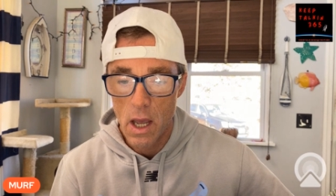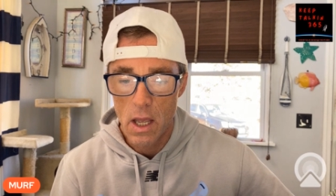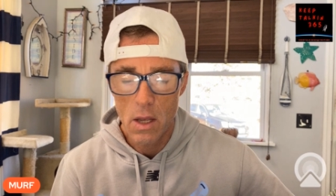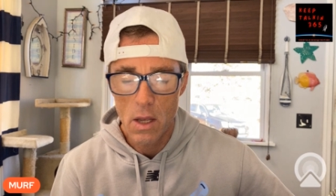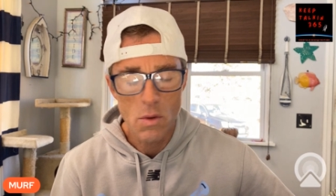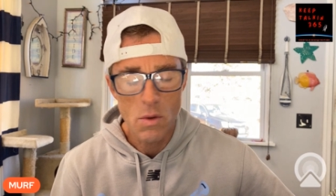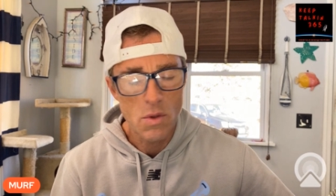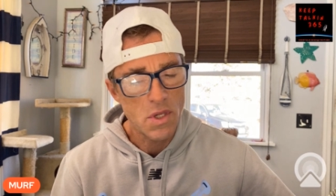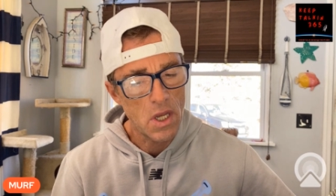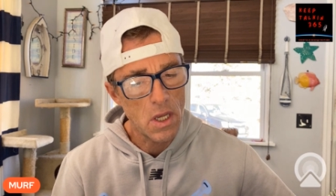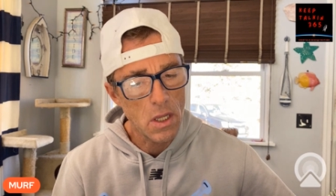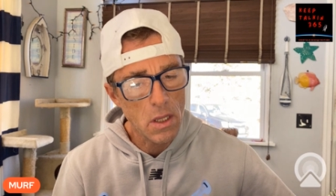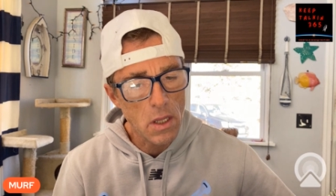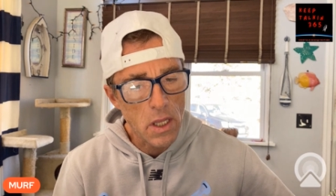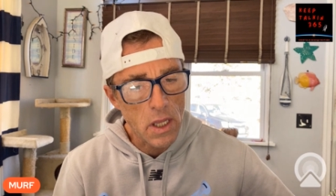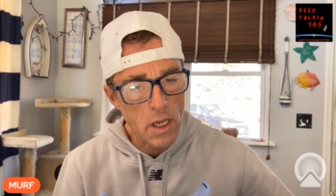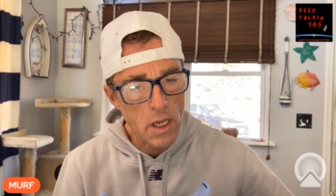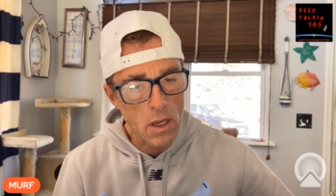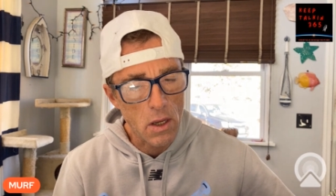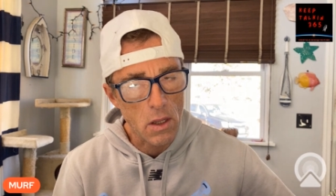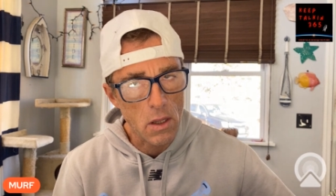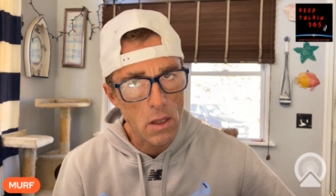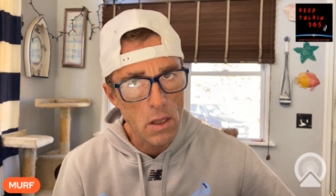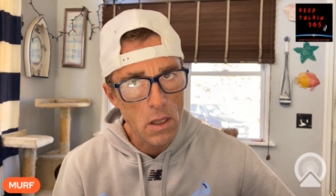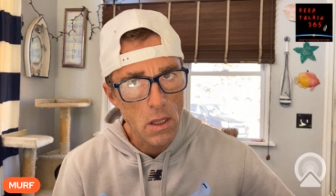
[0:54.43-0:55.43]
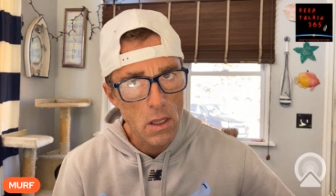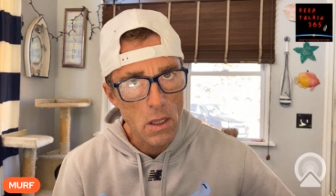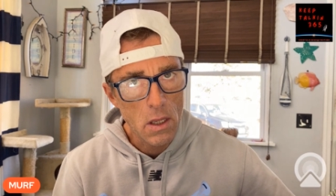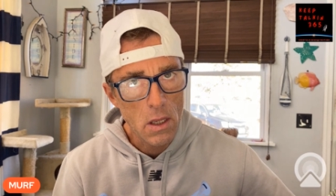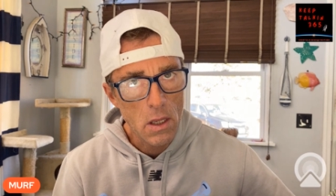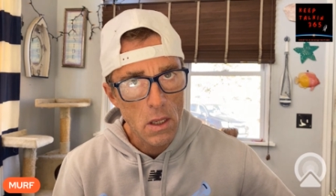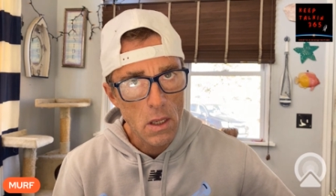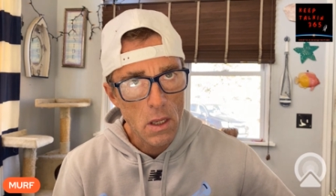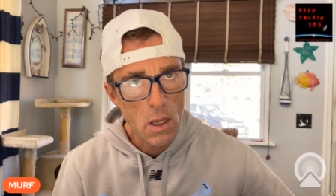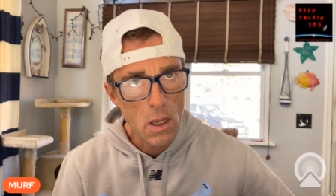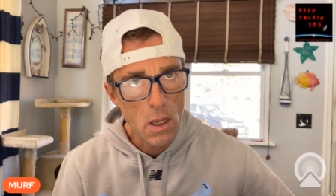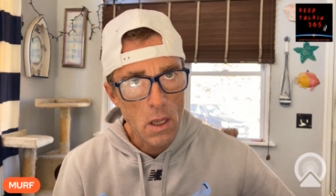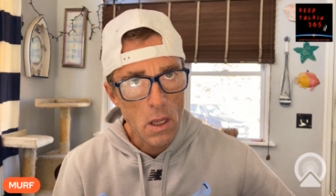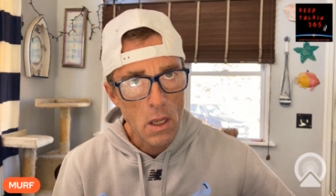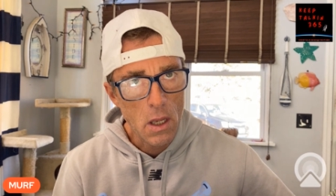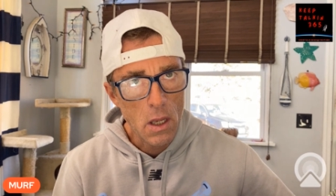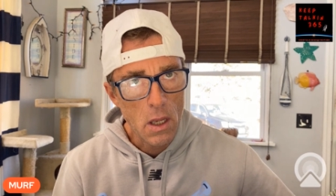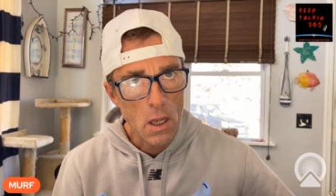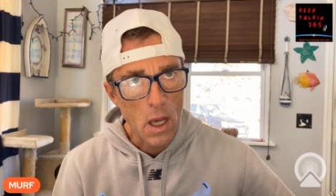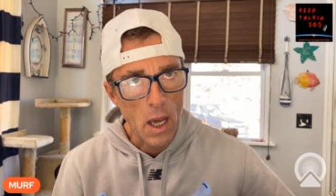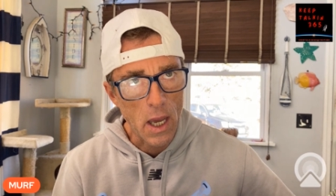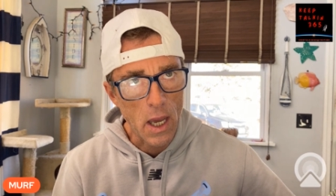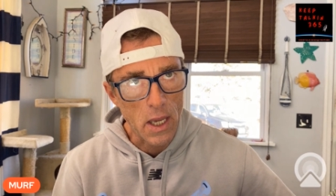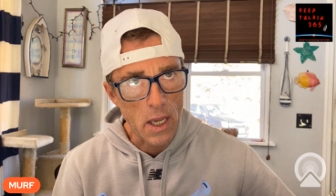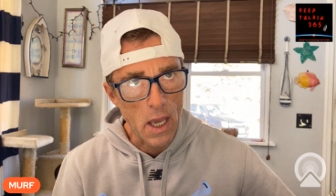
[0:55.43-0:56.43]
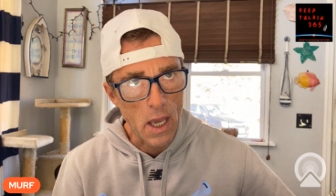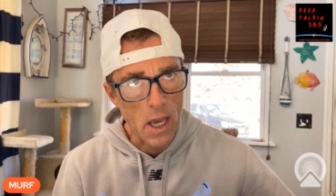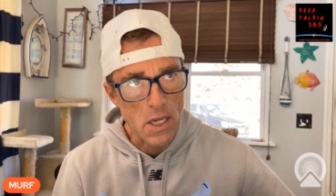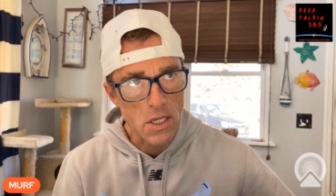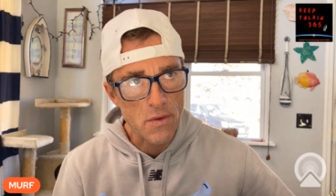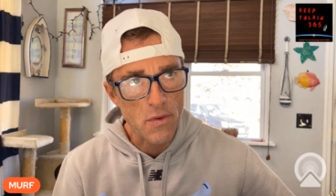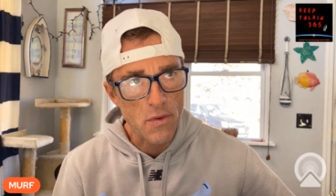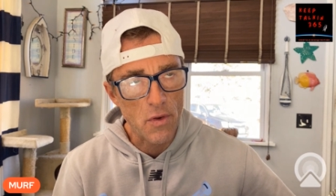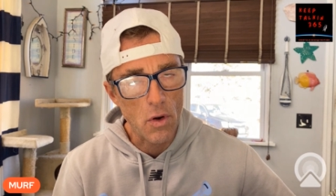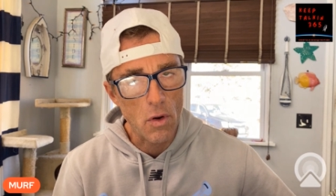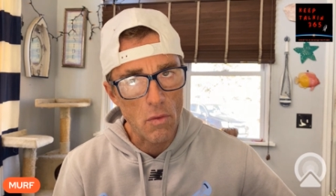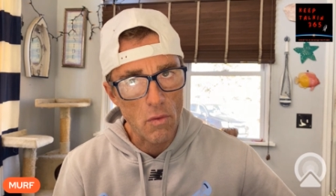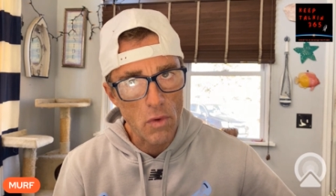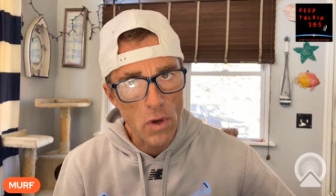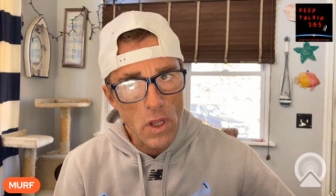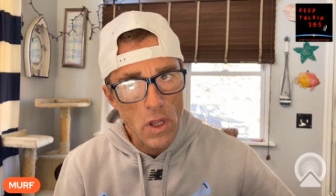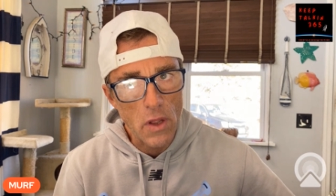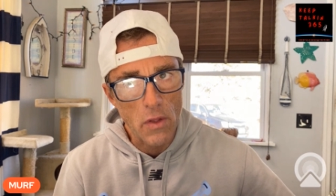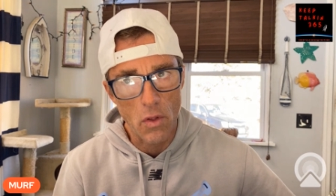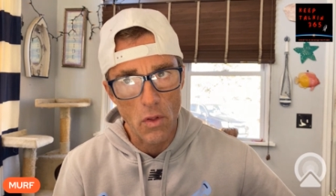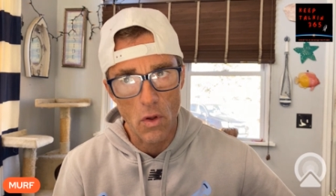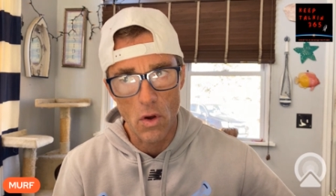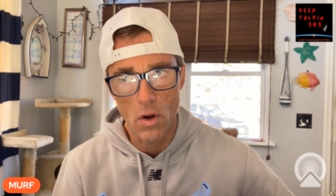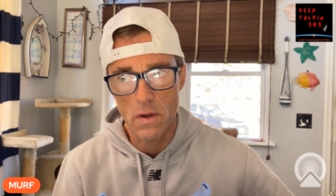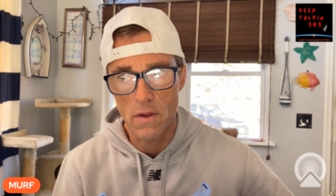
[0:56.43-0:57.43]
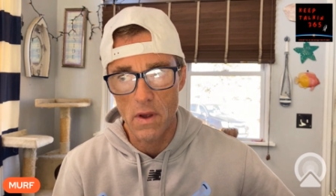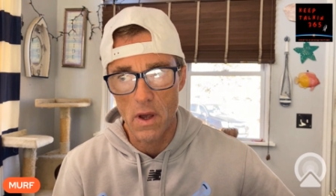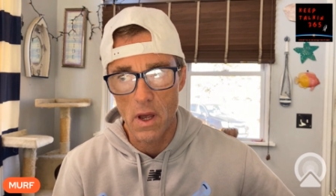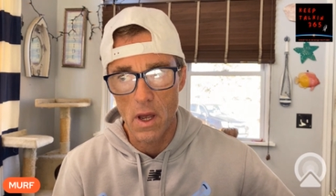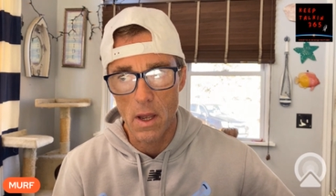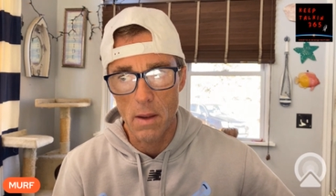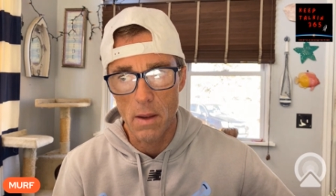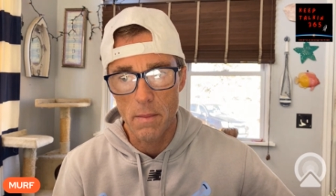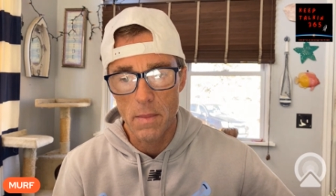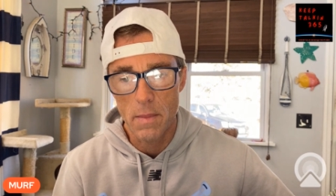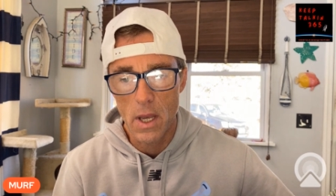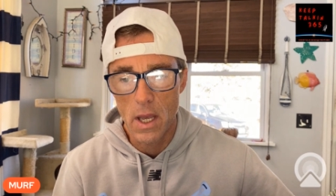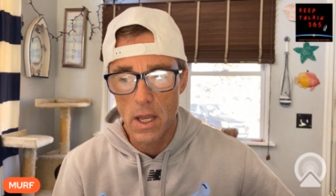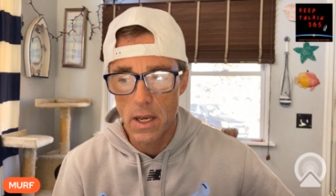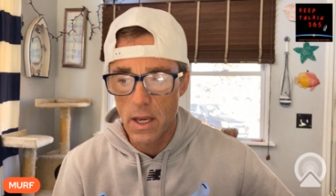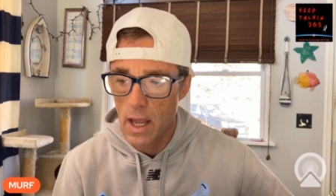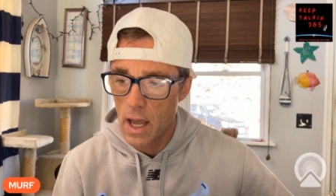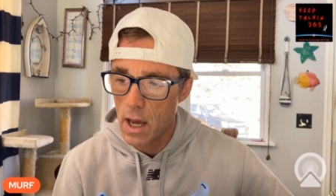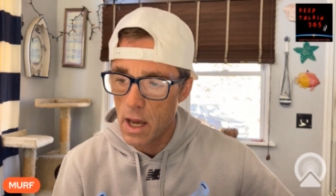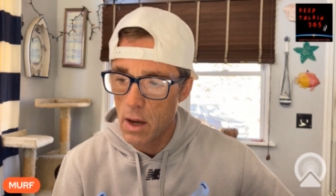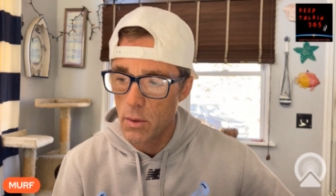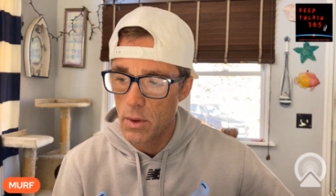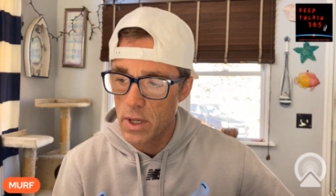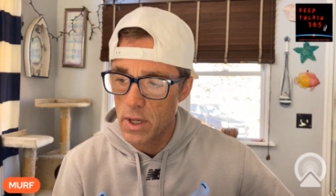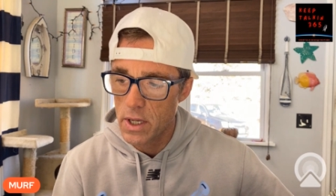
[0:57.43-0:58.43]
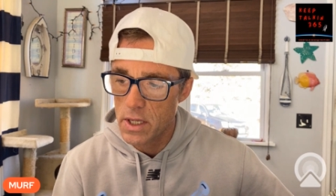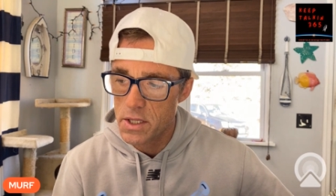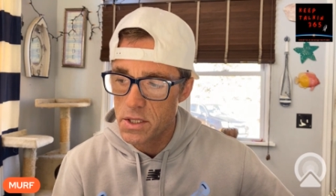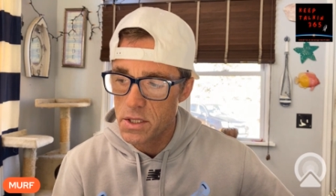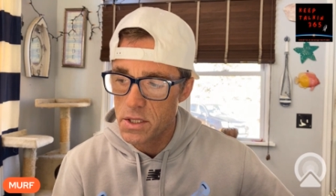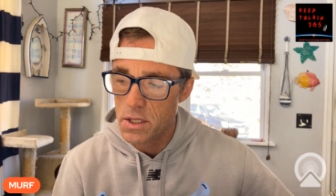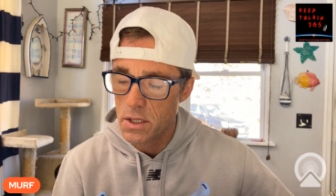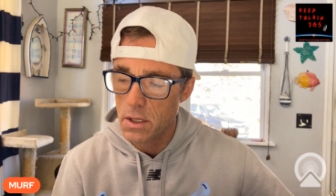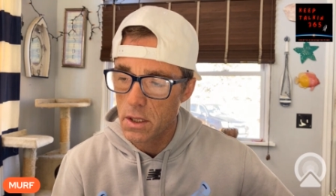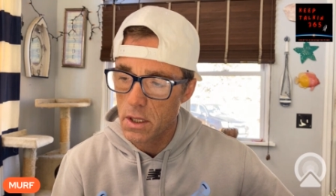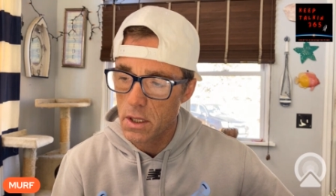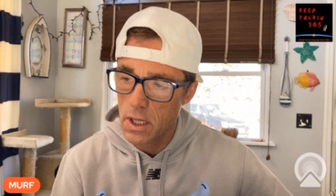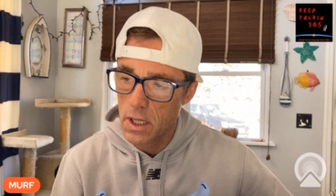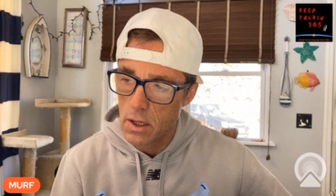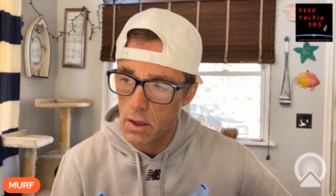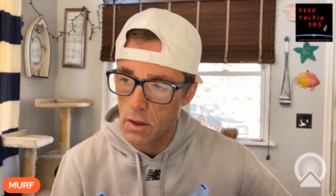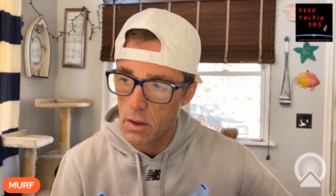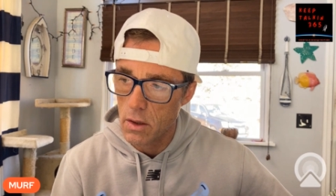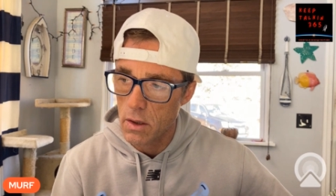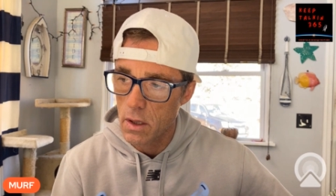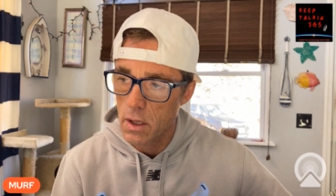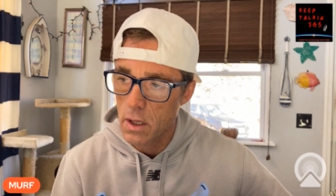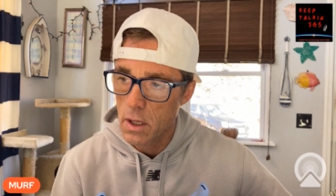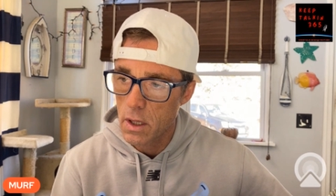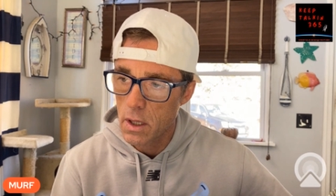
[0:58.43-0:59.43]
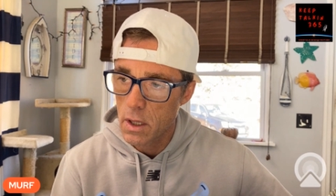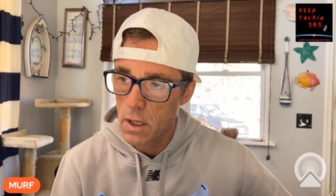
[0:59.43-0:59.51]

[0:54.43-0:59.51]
It was illegal, I guess, for a really long time, and now it's legal.